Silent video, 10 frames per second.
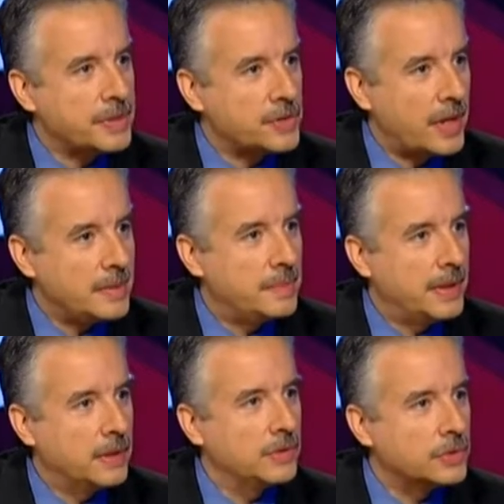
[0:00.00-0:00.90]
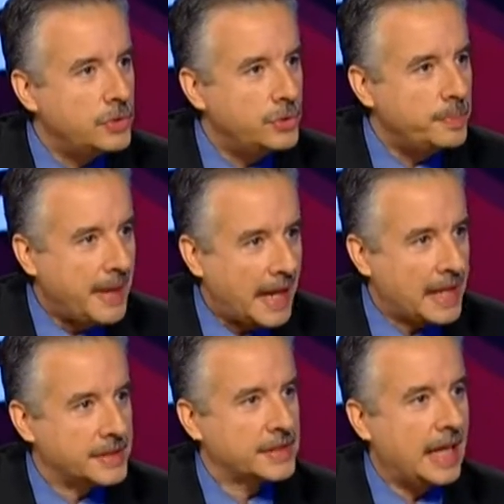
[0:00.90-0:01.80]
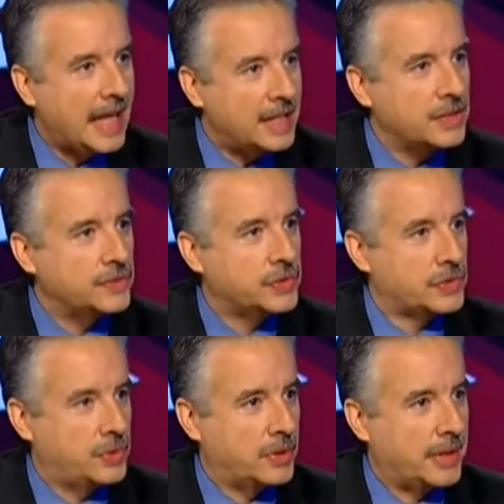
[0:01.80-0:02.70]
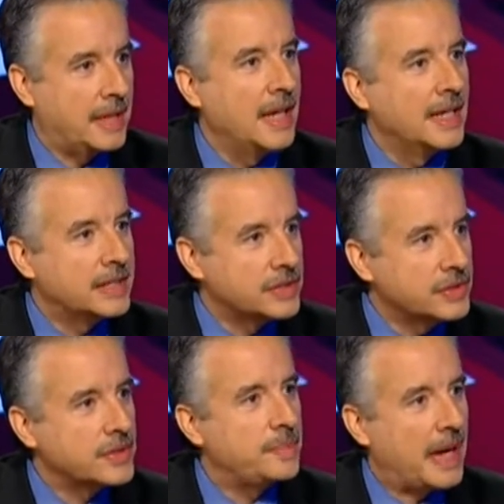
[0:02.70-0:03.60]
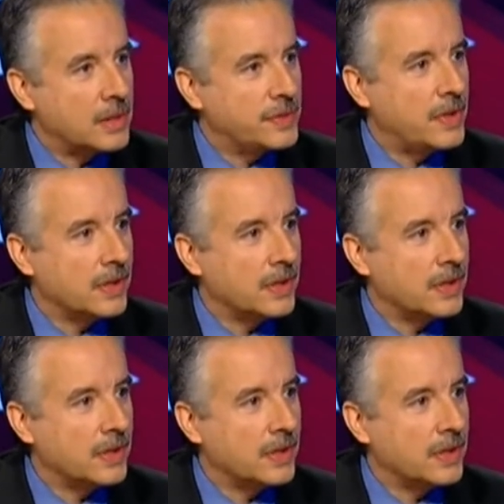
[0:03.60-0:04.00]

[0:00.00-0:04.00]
and trade bill to pass. End of story. Okay. This is the battle of our